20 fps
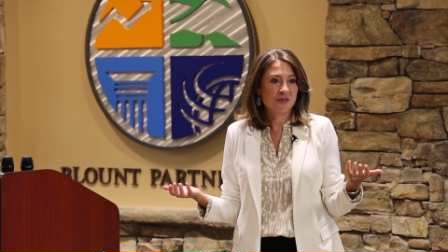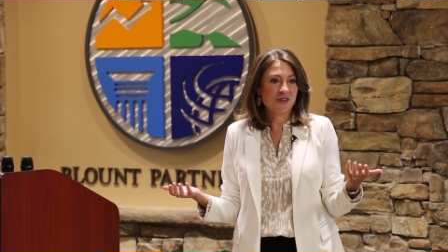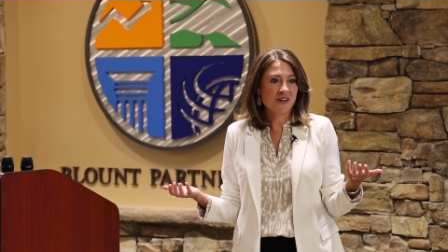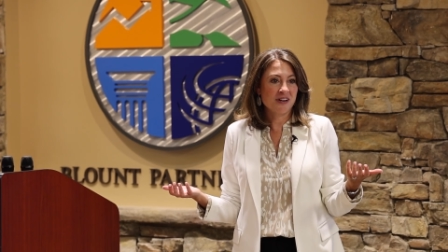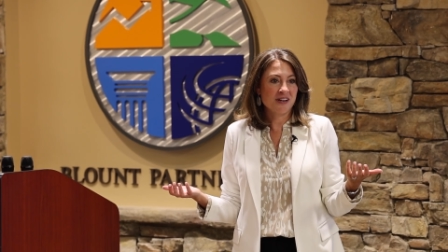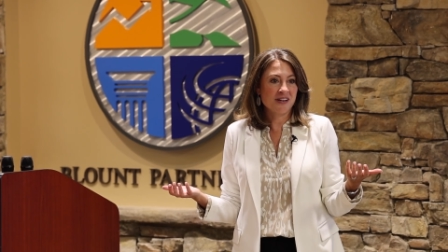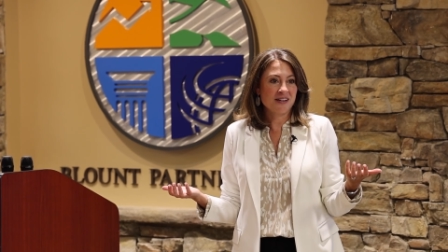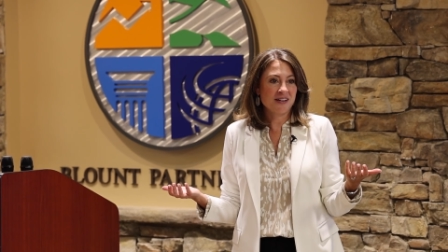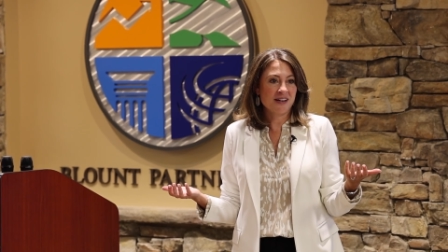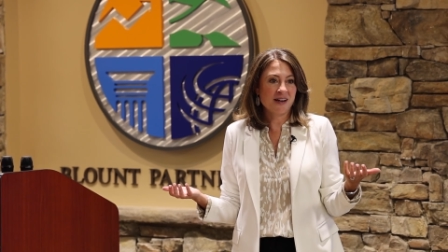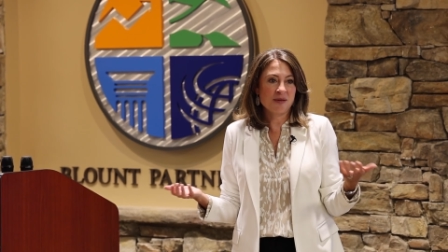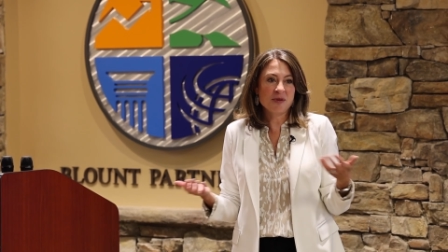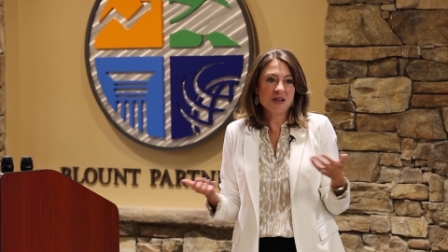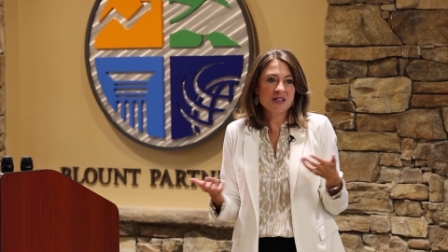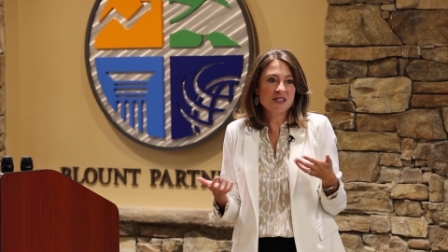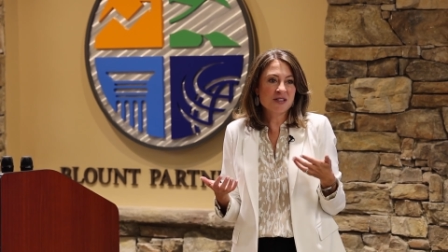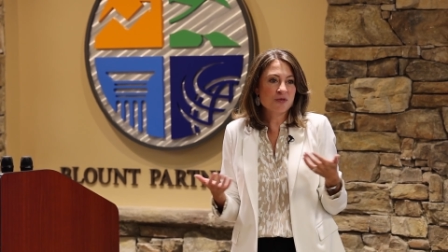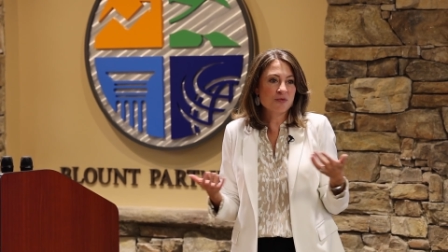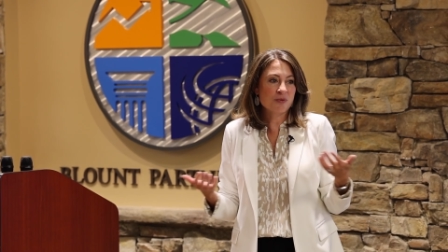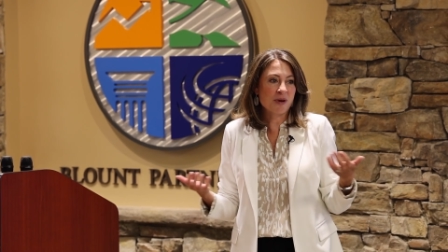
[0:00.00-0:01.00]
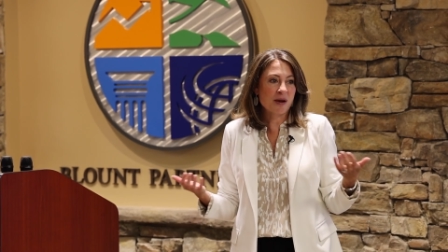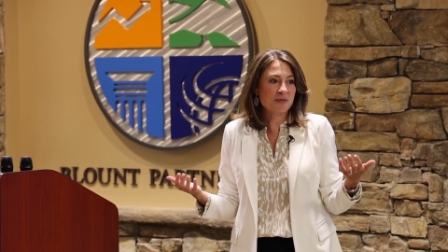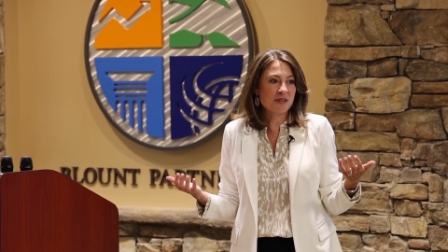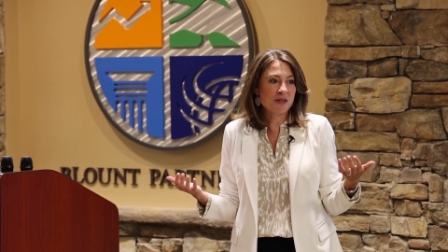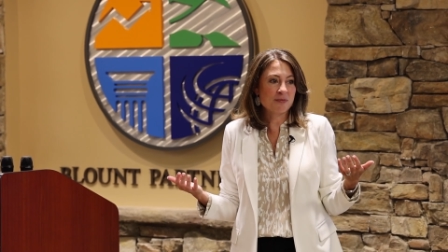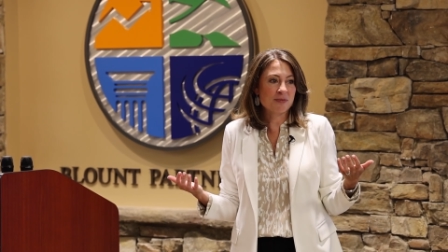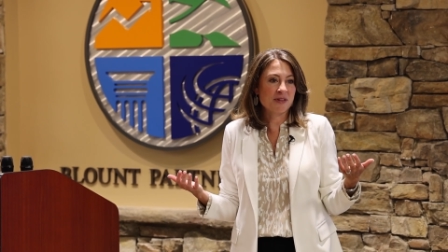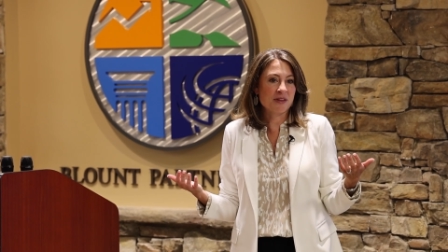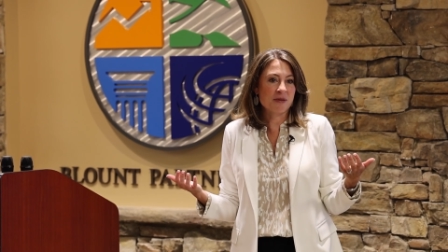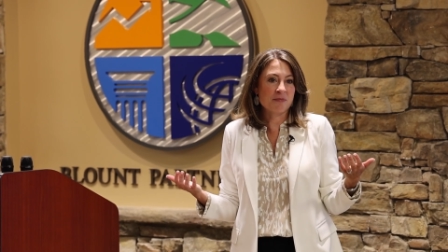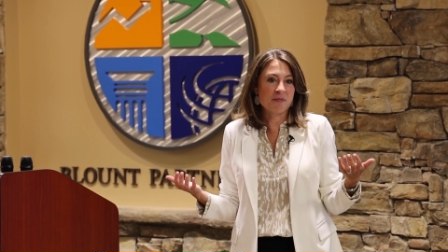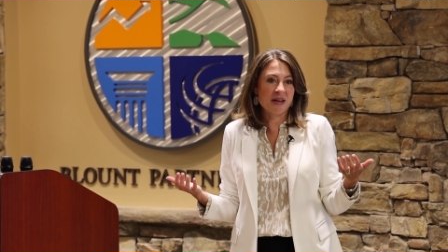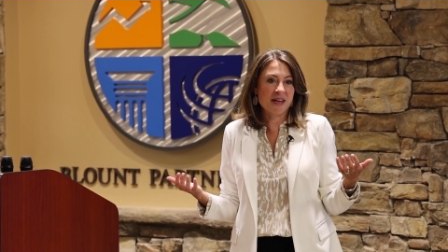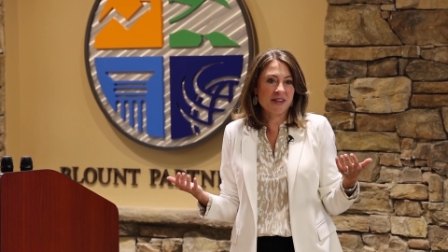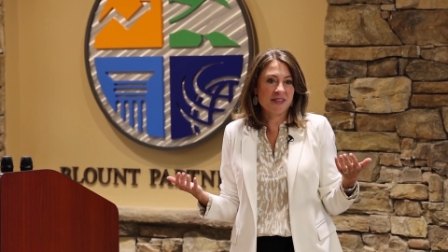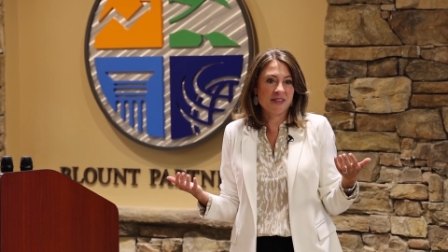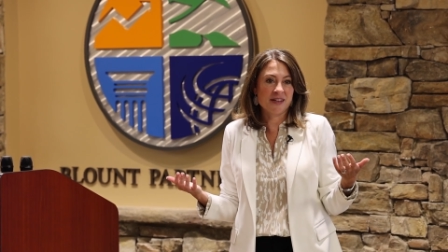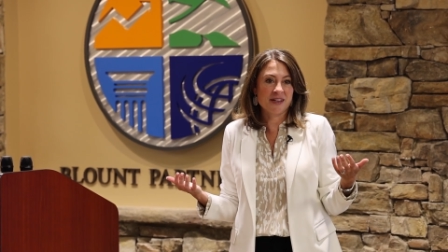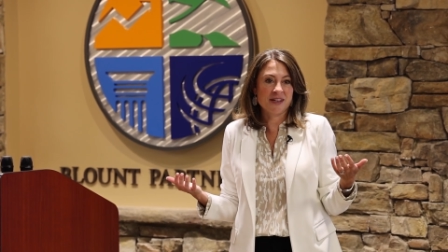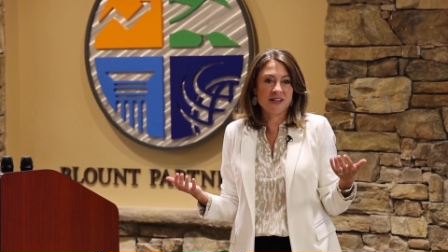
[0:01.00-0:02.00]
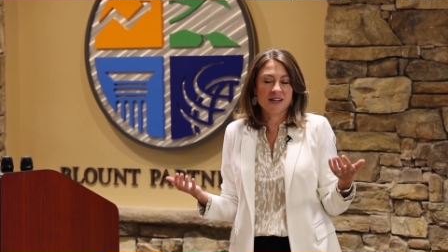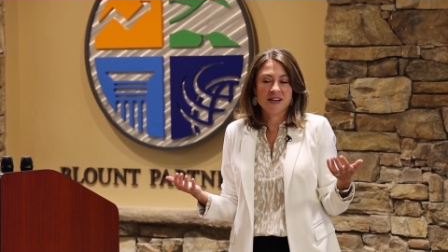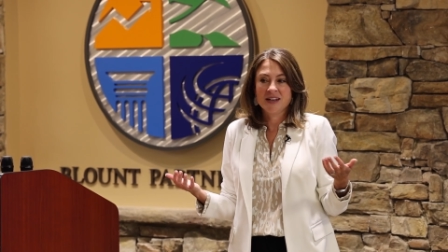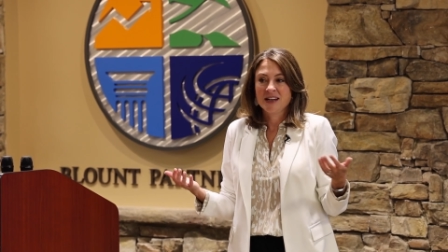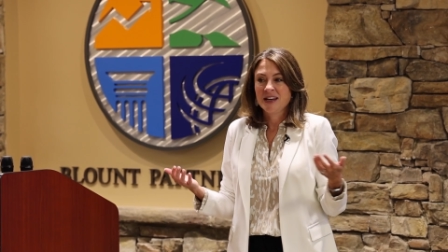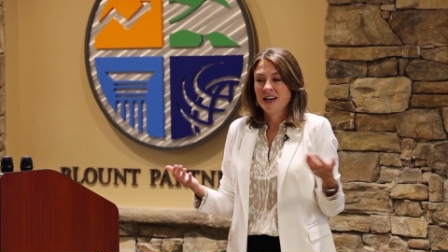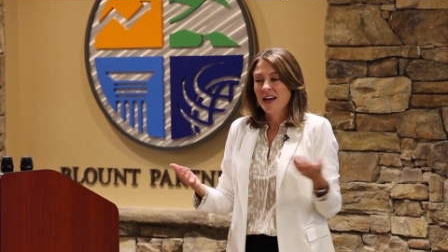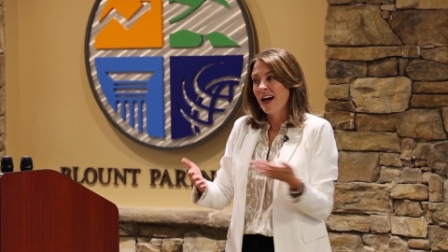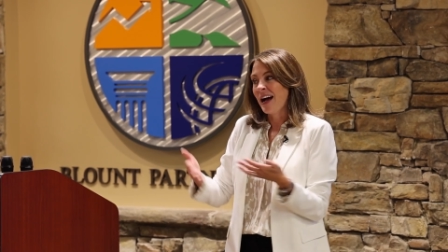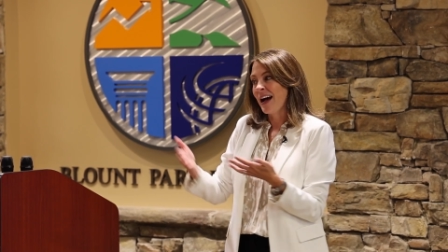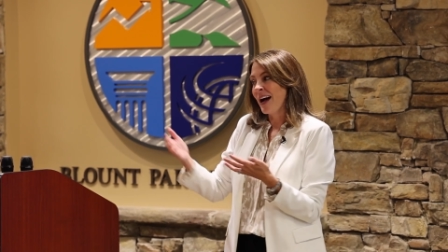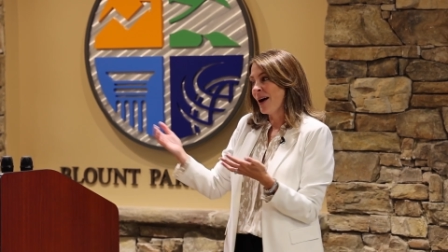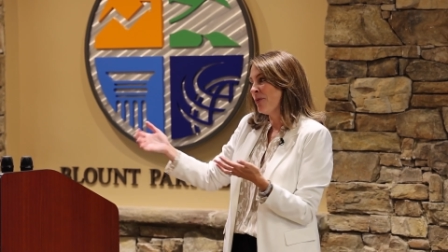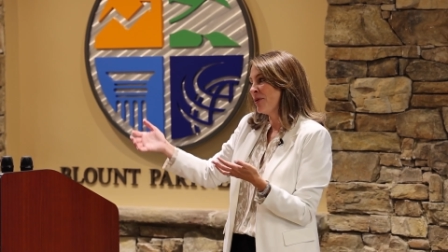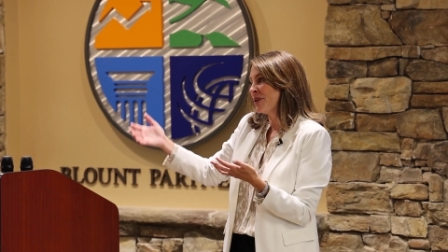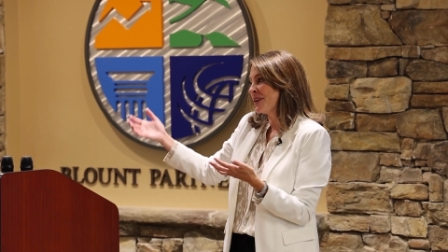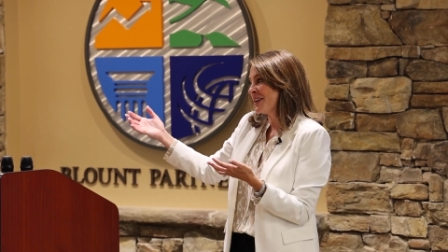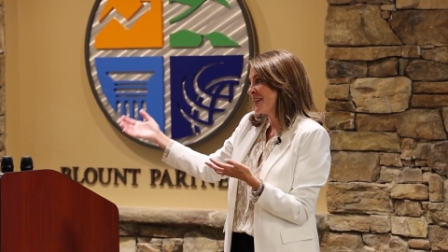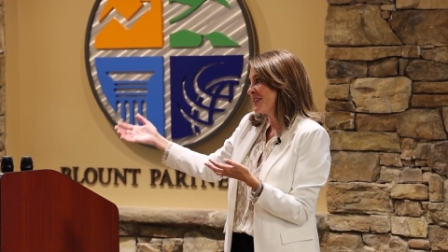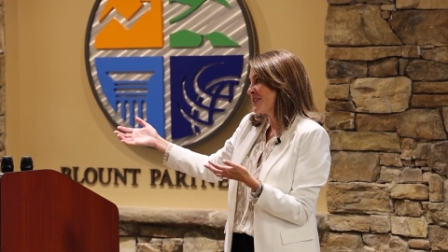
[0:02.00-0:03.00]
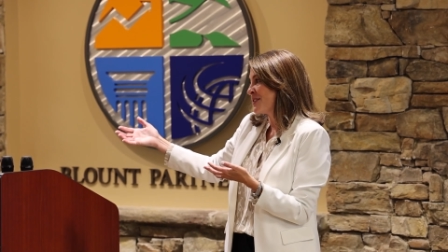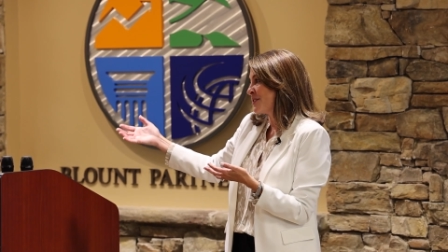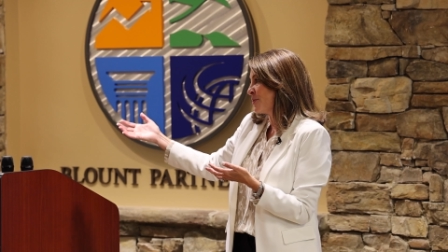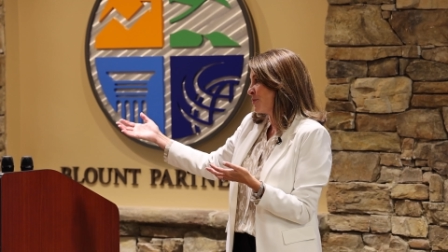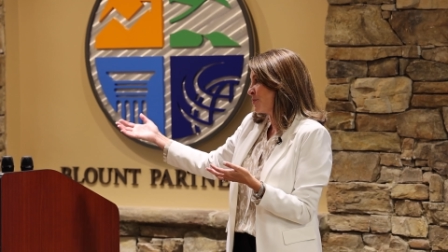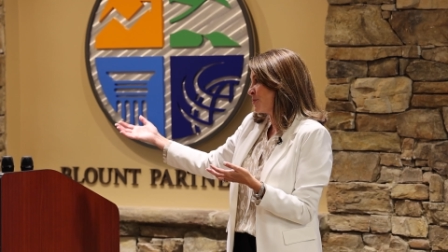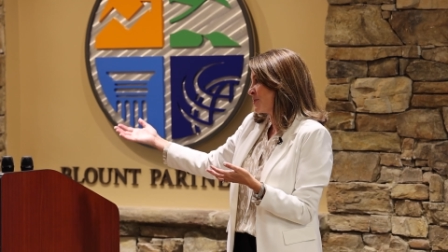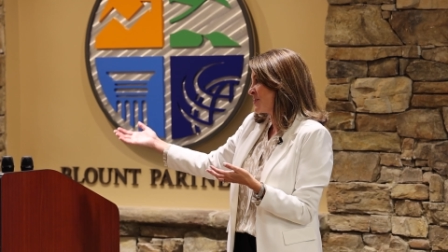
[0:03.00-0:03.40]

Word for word: right? I'm not so wrapped up in the method. I want to get to the